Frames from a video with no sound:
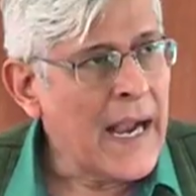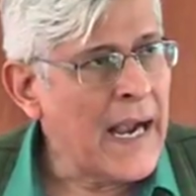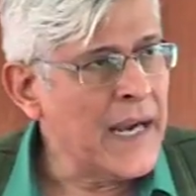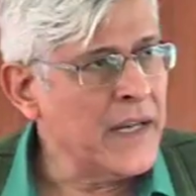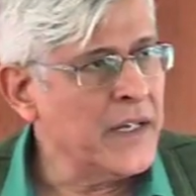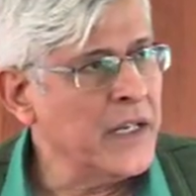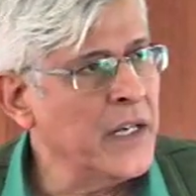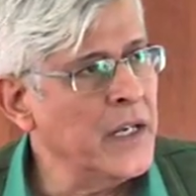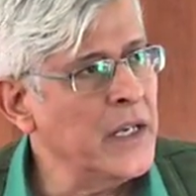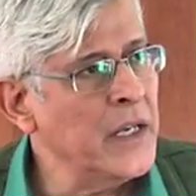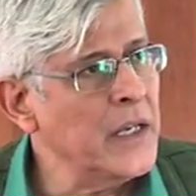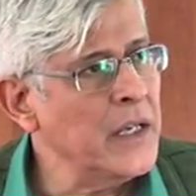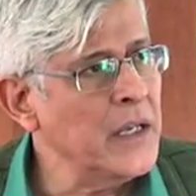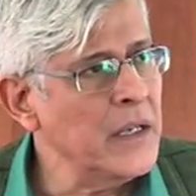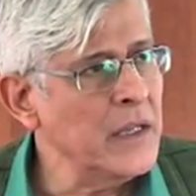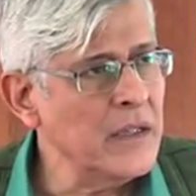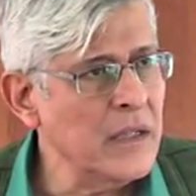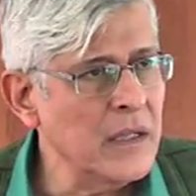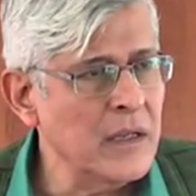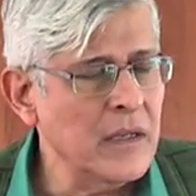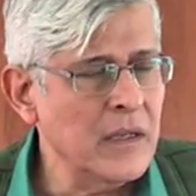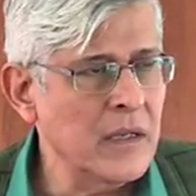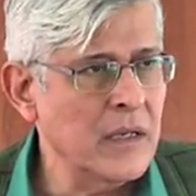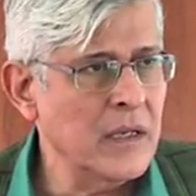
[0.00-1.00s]
and he
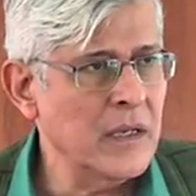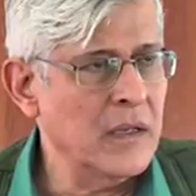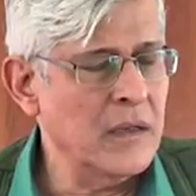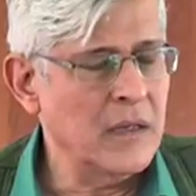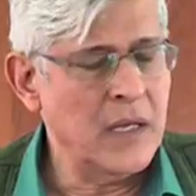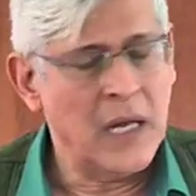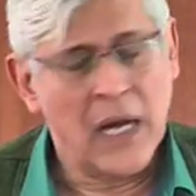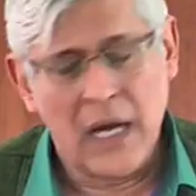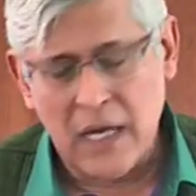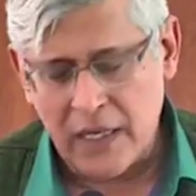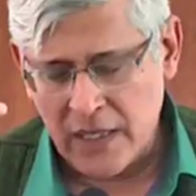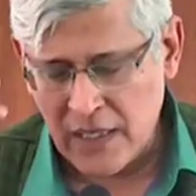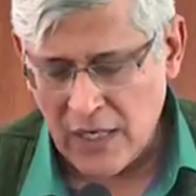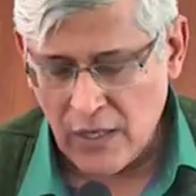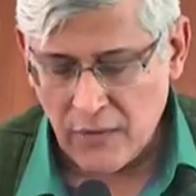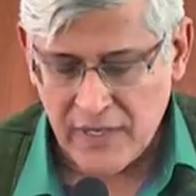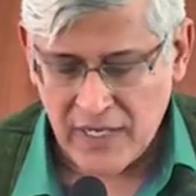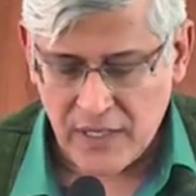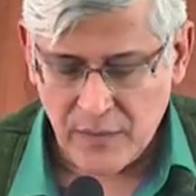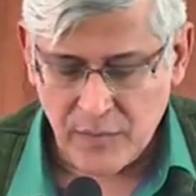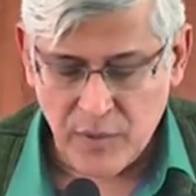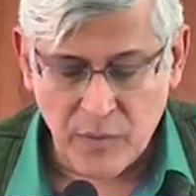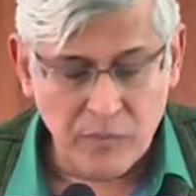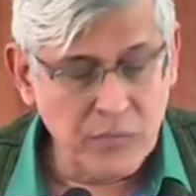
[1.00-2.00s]
ha now
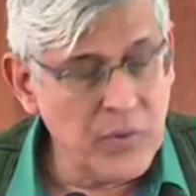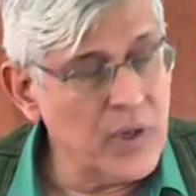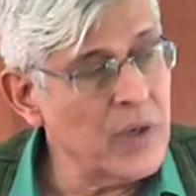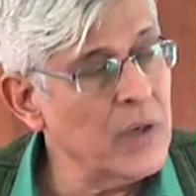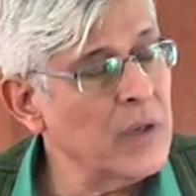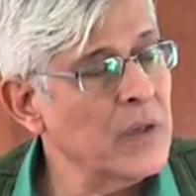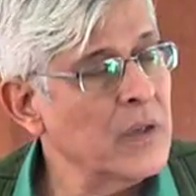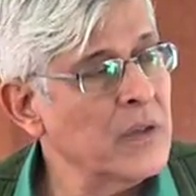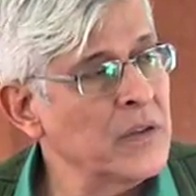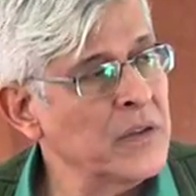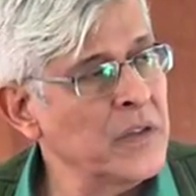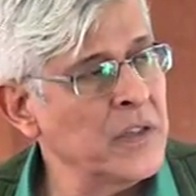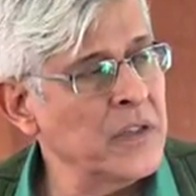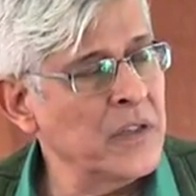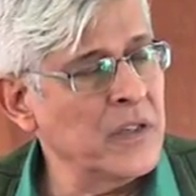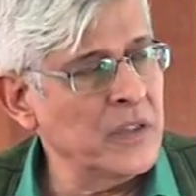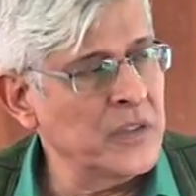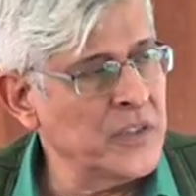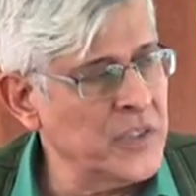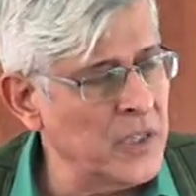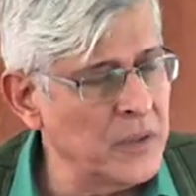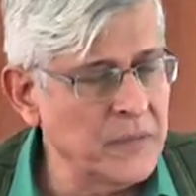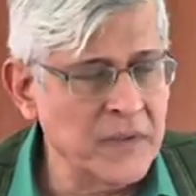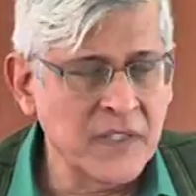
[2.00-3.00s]
i remember the
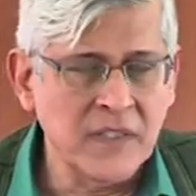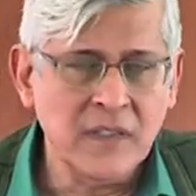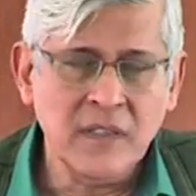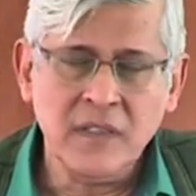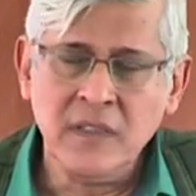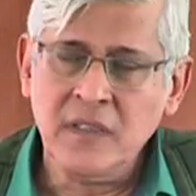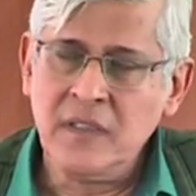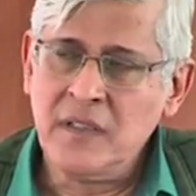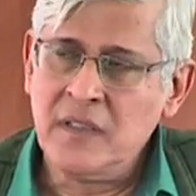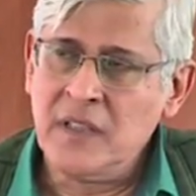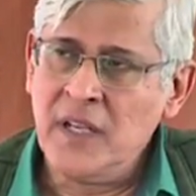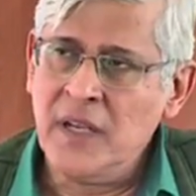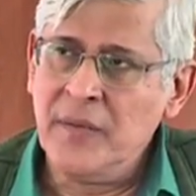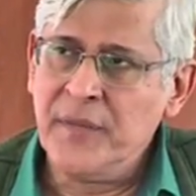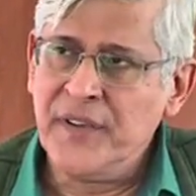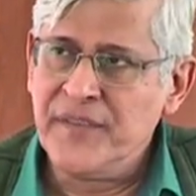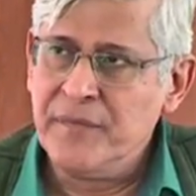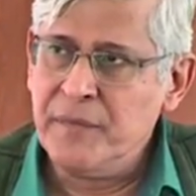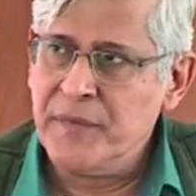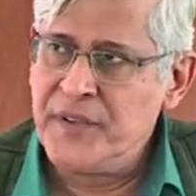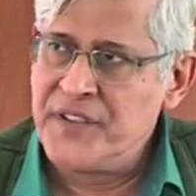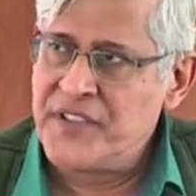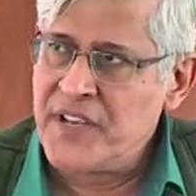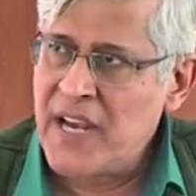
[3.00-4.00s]
german name is
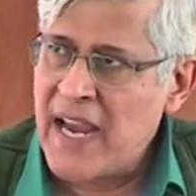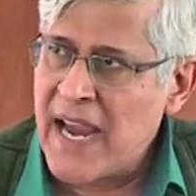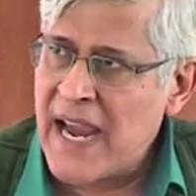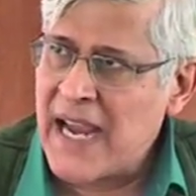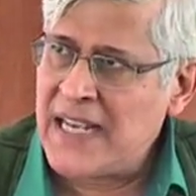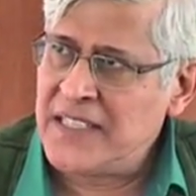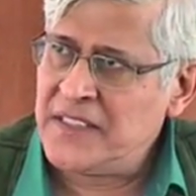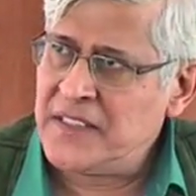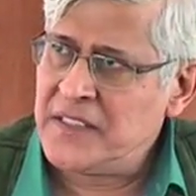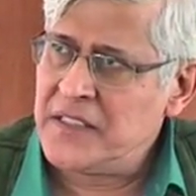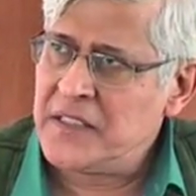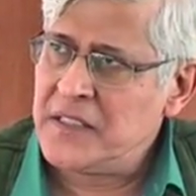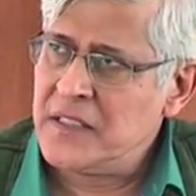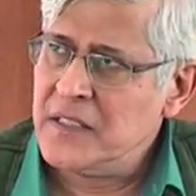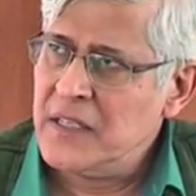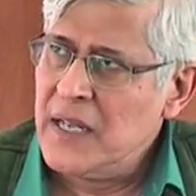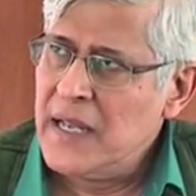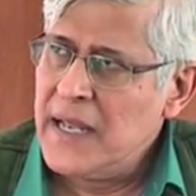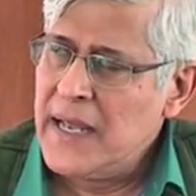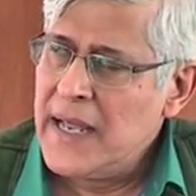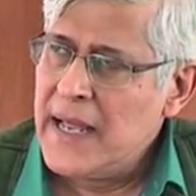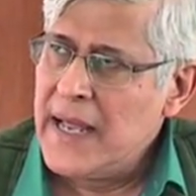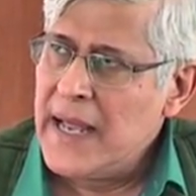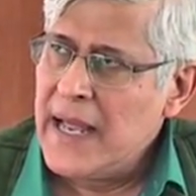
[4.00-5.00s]
mr hans
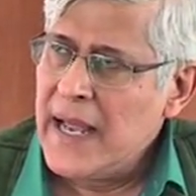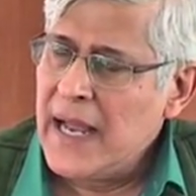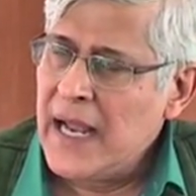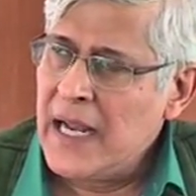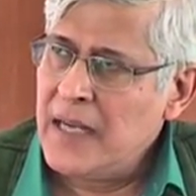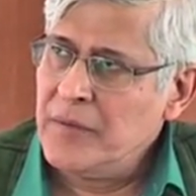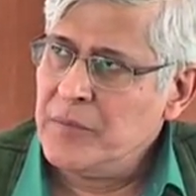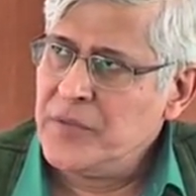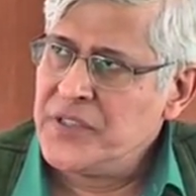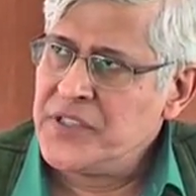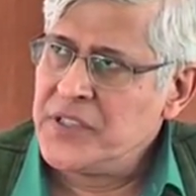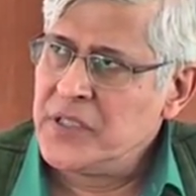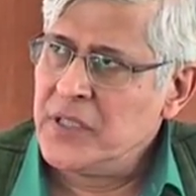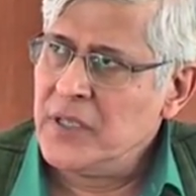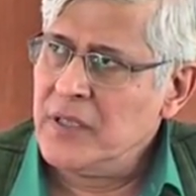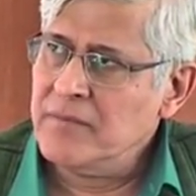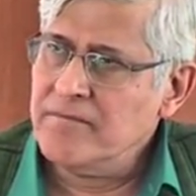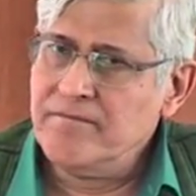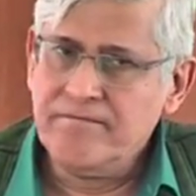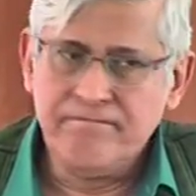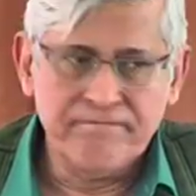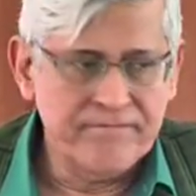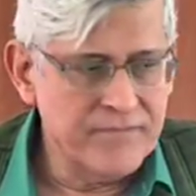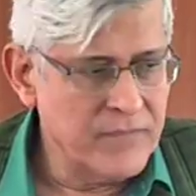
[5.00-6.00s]
and mr
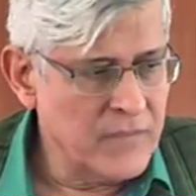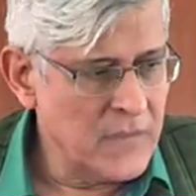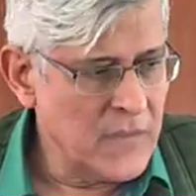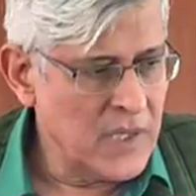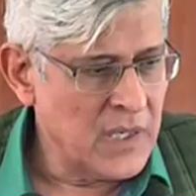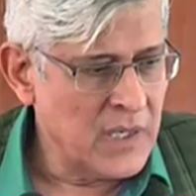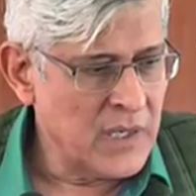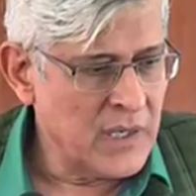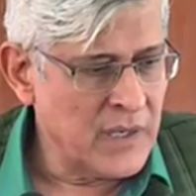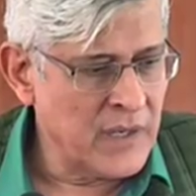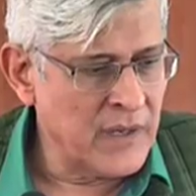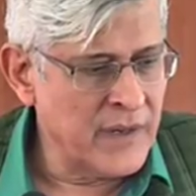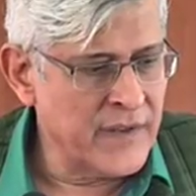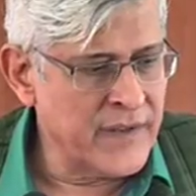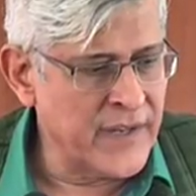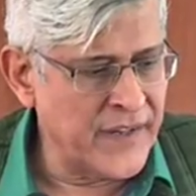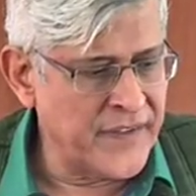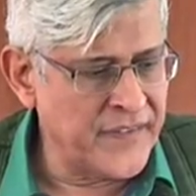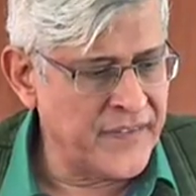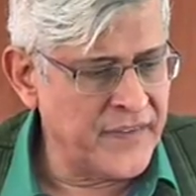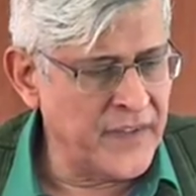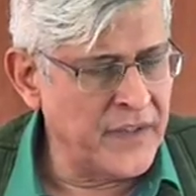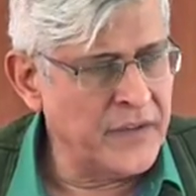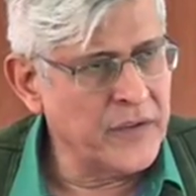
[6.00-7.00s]

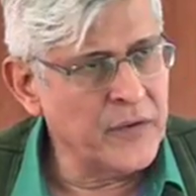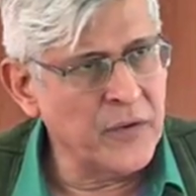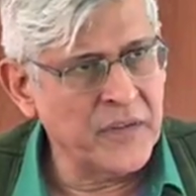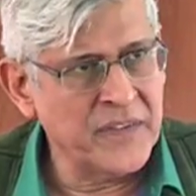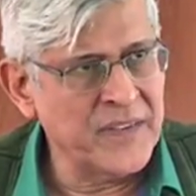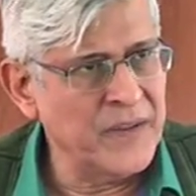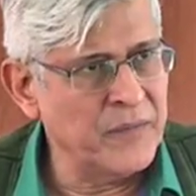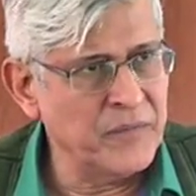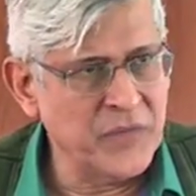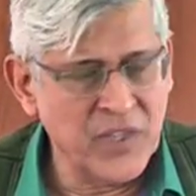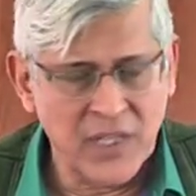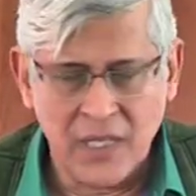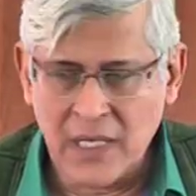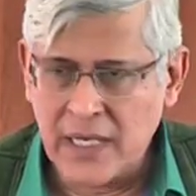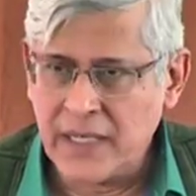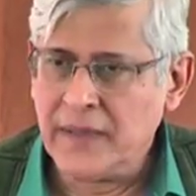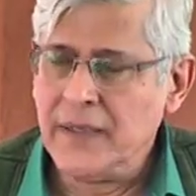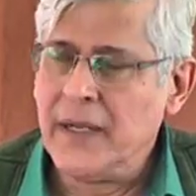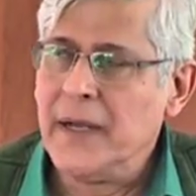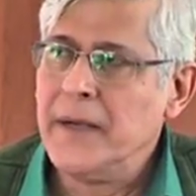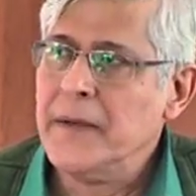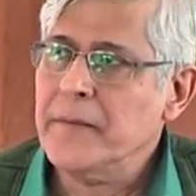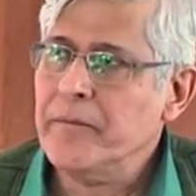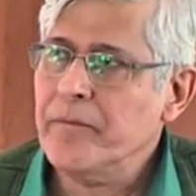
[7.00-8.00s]
gretzlit or something like
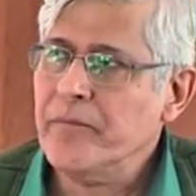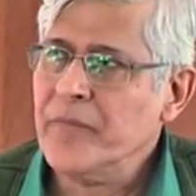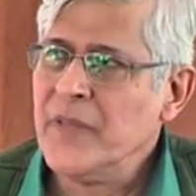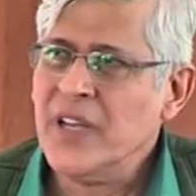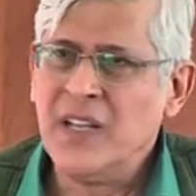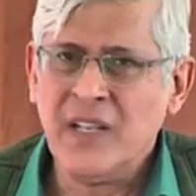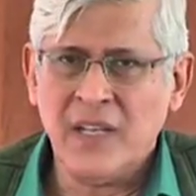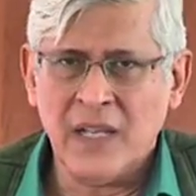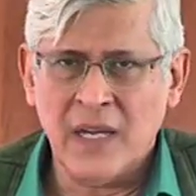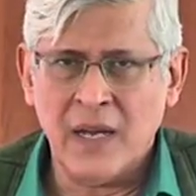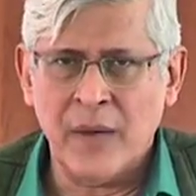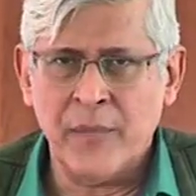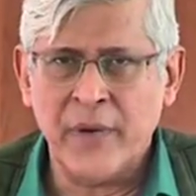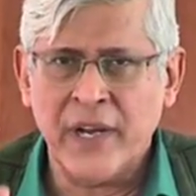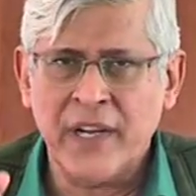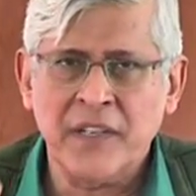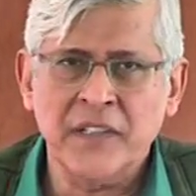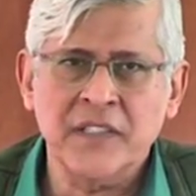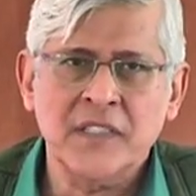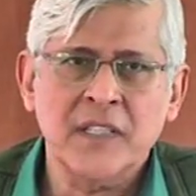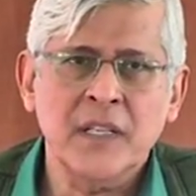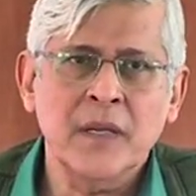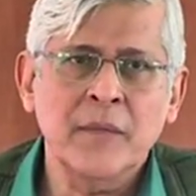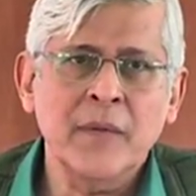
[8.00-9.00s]
that an
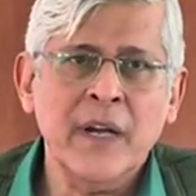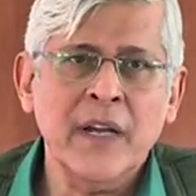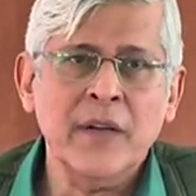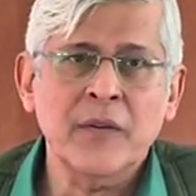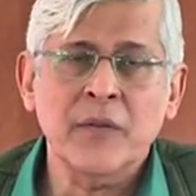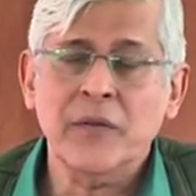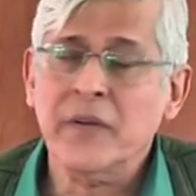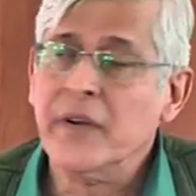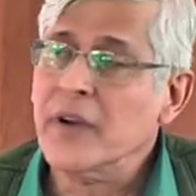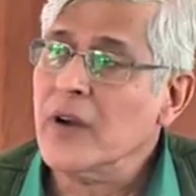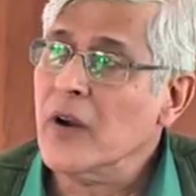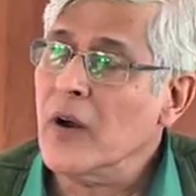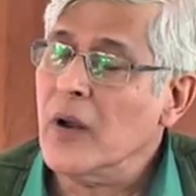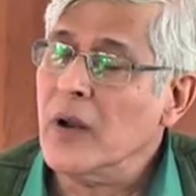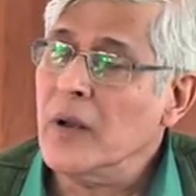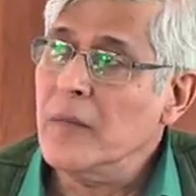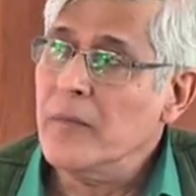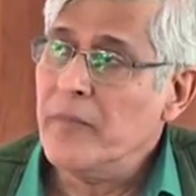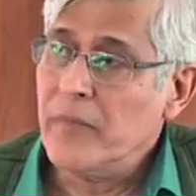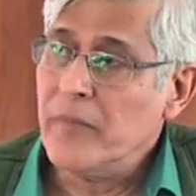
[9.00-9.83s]
American's name I don't recall.